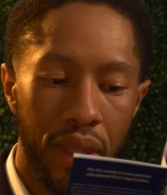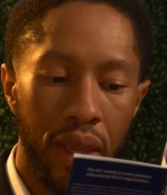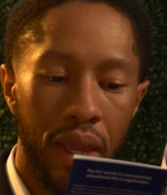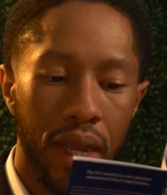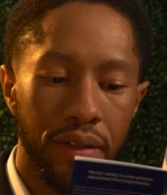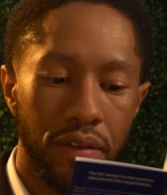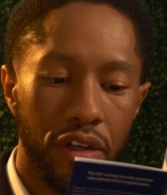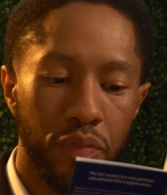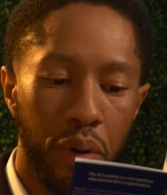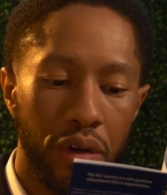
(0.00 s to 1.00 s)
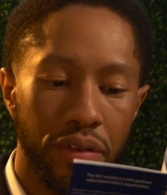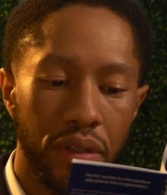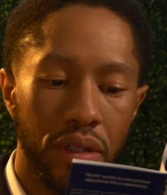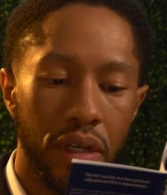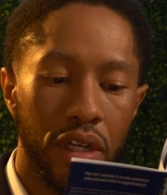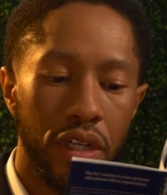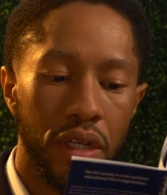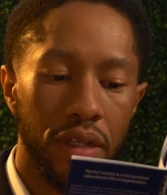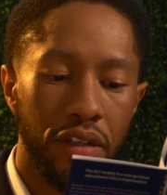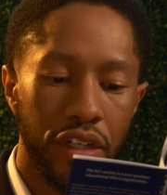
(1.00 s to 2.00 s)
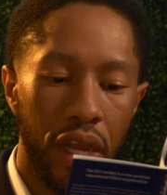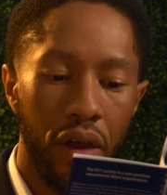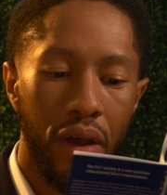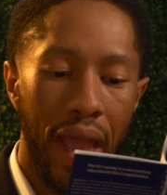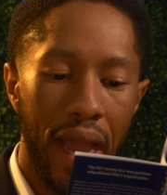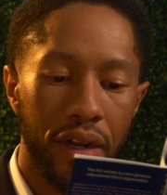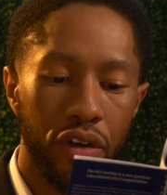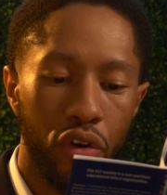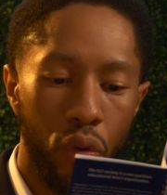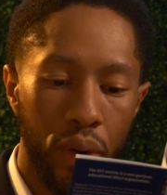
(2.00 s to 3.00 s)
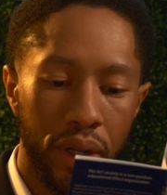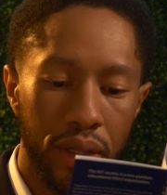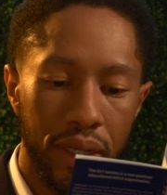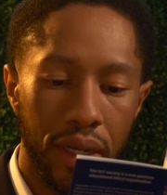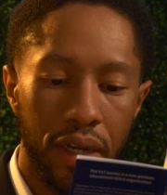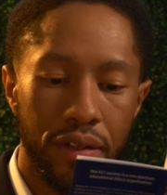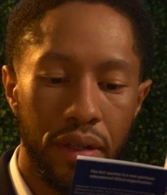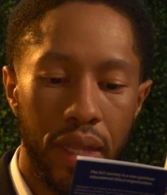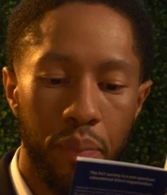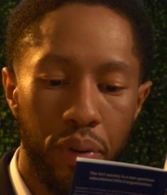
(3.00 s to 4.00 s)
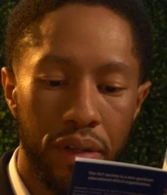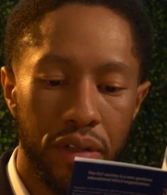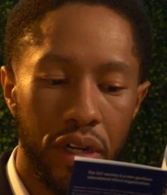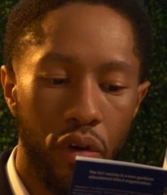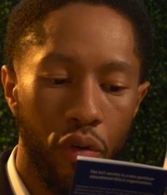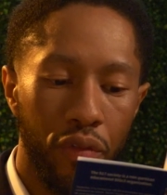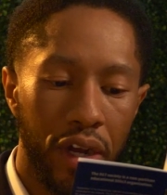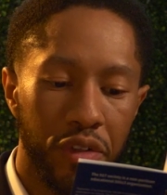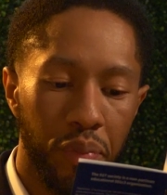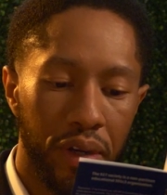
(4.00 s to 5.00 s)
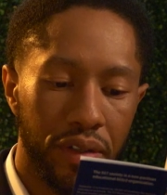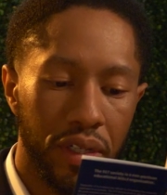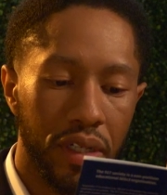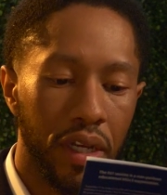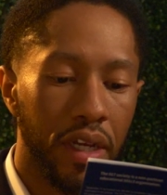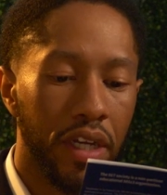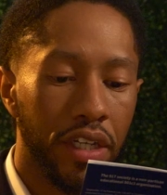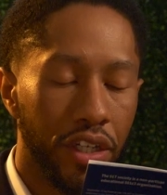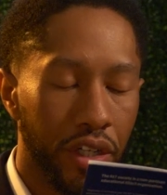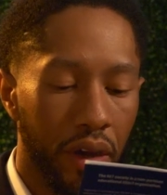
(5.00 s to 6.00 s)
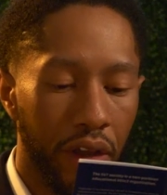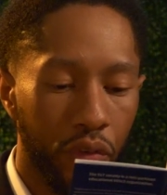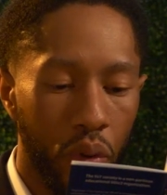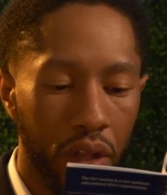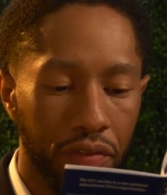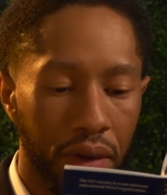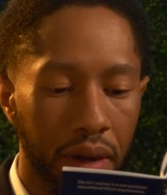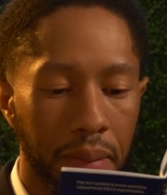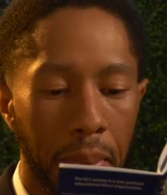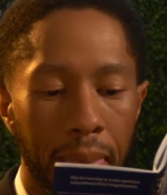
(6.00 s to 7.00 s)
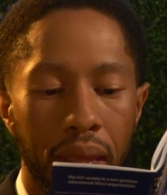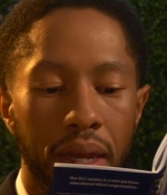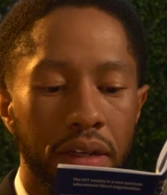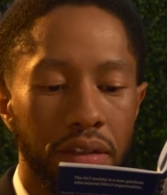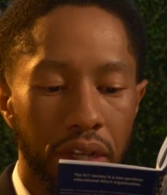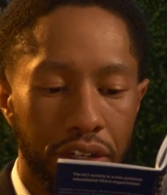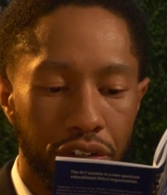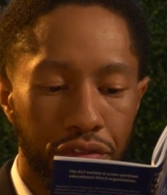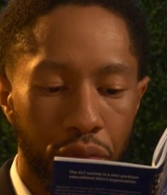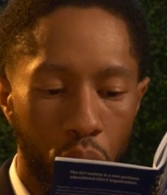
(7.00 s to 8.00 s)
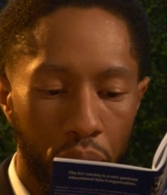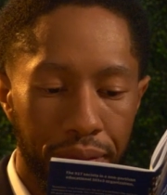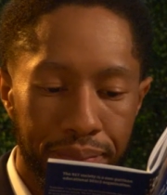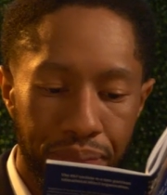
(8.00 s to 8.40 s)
and such person shall act accordingly until a president or vice president shall have qualified. Section 4.